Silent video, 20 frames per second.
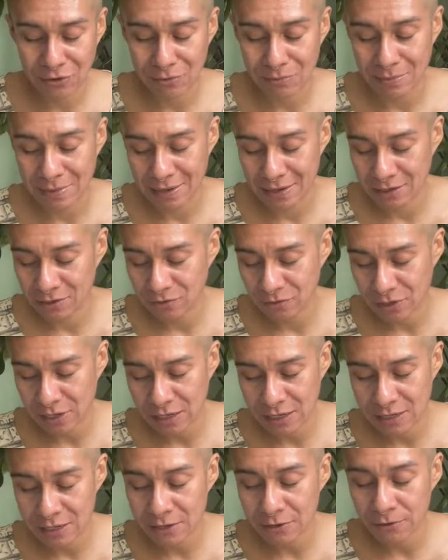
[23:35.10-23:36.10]
mind
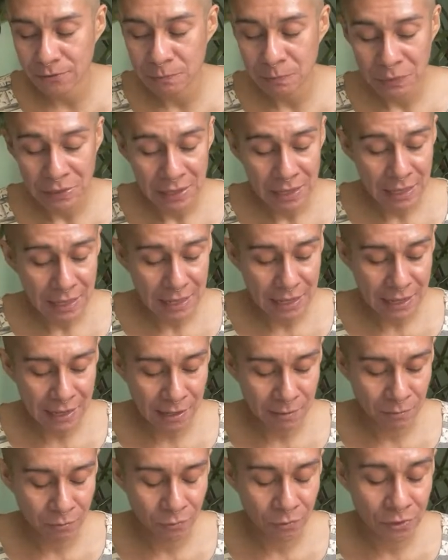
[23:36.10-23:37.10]
right now,
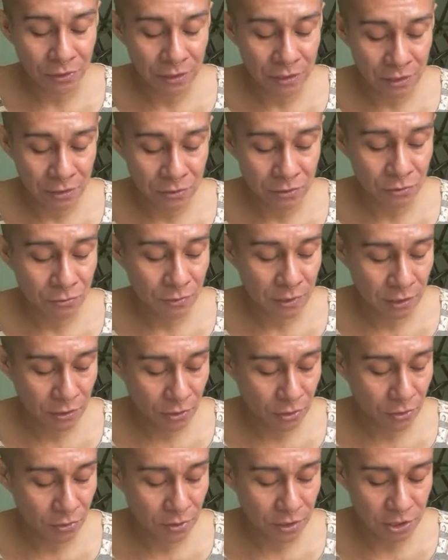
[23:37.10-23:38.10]
I'm really going to
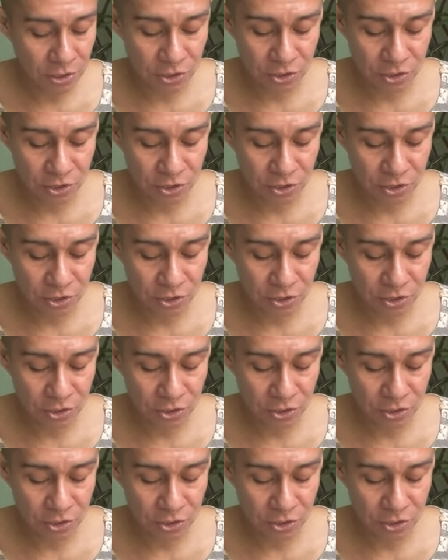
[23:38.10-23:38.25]
encourage